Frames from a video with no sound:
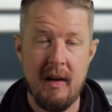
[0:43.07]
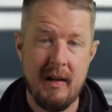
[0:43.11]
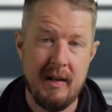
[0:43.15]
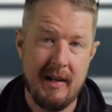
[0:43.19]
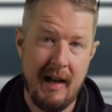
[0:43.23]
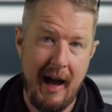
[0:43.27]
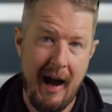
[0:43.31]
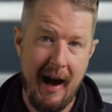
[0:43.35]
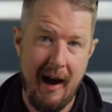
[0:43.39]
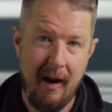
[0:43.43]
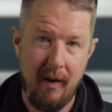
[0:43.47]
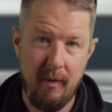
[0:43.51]

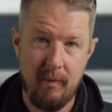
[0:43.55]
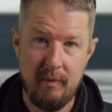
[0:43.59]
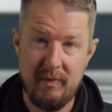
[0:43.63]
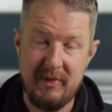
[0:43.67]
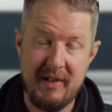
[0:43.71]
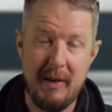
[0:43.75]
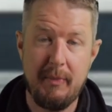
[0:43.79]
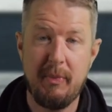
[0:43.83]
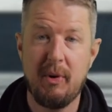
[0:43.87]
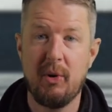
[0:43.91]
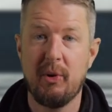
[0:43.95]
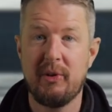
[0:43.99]
Now,
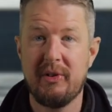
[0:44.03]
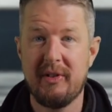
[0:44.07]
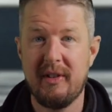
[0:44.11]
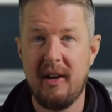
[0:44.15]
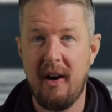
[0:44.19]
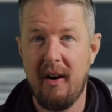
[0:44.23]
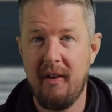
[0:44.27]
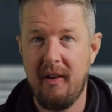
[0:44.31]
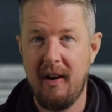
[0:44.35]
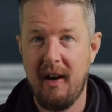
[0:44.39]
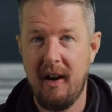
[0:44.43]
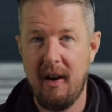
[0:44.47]
typical
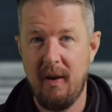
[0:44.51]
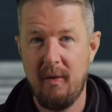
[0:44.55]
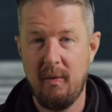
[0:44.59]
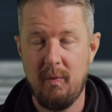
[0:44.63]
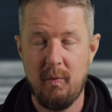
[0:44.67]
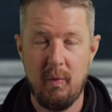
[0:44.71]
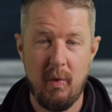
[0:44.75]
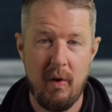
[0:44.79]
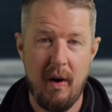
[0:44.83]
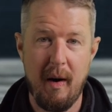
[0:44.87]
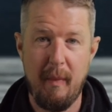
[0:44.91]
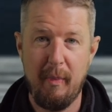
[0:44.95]
scenario,
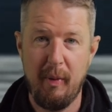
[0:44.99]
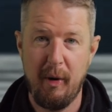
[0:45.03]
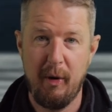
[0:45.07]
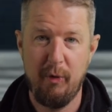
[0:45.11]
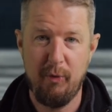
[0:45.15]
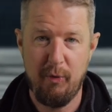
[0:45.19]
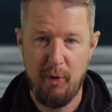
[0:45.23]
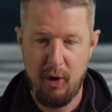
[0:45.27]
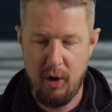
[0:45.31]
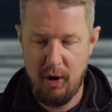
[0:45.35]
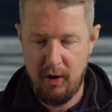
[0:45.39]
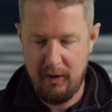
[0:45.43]
we're up on a
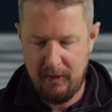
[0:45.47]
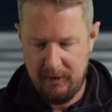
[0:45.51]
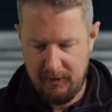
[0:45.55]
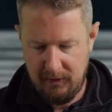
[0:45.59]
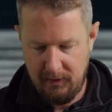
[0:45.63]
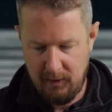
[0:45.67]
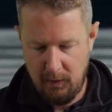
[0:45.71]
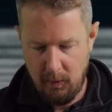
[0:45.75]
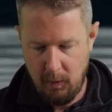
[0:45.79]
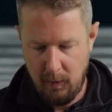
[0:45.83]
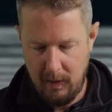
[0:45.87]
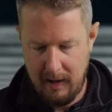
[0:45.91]

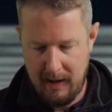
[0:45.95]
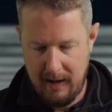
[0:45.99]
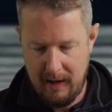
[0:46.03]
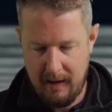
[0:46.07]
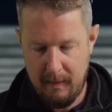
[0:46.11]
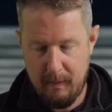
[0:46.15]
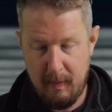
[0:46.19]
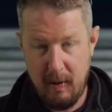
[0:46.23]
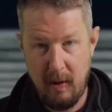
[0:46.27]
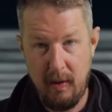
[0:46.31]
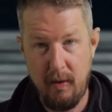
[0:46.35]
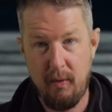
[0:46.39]
roof,
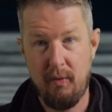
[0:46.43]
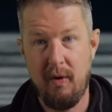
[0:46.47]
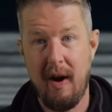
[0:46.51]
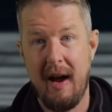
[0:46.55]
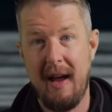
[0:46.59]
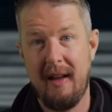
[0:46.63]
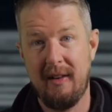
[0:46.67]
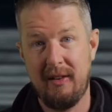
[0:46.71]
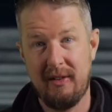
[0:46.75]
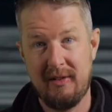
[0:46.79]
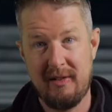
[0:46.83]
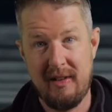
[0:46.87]
we put the
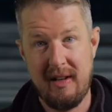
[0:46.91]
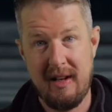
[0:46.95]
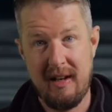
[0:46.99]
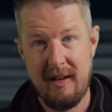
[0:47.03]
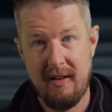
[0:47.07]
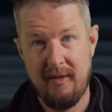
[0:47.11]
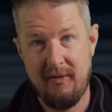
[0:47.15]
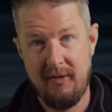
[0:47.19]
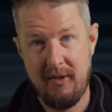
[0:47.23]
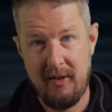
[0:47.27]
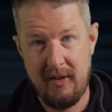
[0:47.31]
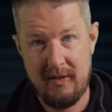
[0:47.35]
rails
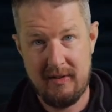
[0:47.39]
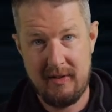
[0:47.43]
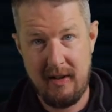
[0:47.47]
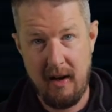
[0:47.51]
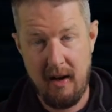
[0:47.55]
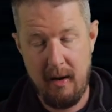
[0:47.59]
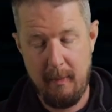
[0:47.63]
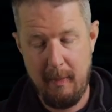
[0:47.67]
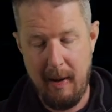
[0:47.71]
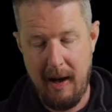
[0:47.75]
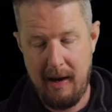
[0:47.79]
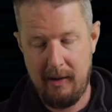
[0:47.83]
in for the
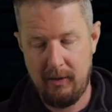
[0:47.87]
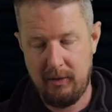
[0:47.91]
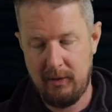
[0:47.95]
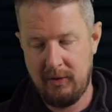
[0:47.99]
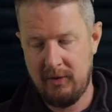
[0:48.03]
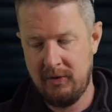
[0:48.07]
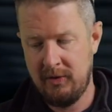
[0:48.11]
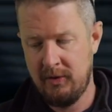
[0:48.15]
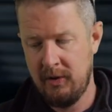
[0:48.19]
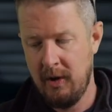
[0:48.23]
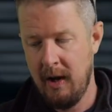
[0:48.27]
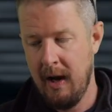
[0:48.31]
solar
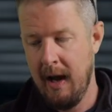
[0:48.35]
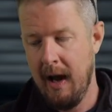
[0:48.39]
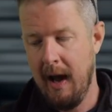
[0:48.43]
panels,